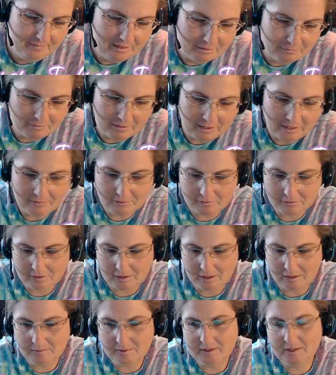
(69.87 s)
The Five of
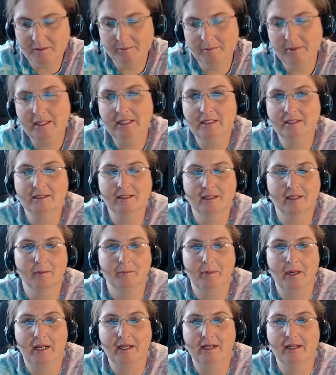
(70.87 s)
Clubs to me is a
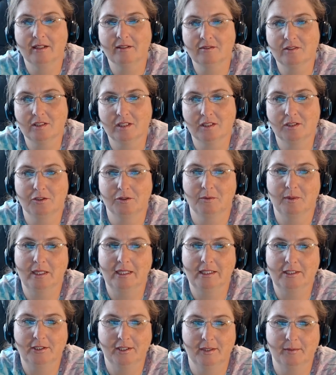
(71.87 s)
competitive
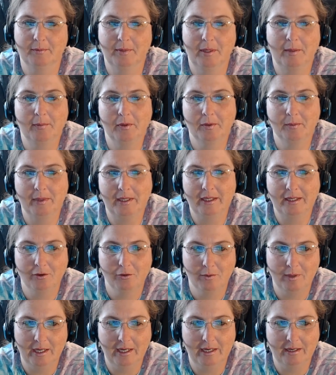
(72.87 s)
situation. People are being
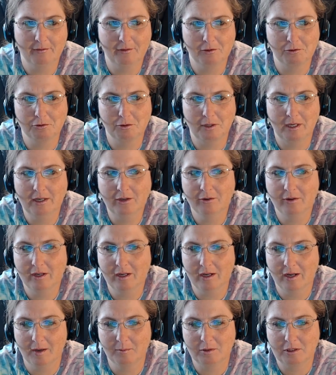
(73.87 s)
creative. They're trying to
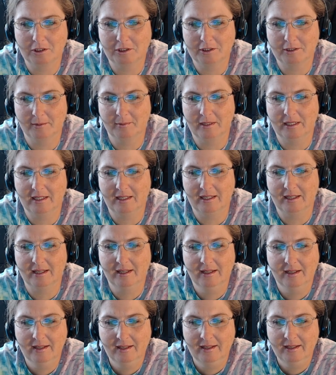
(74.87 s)
accomplish something.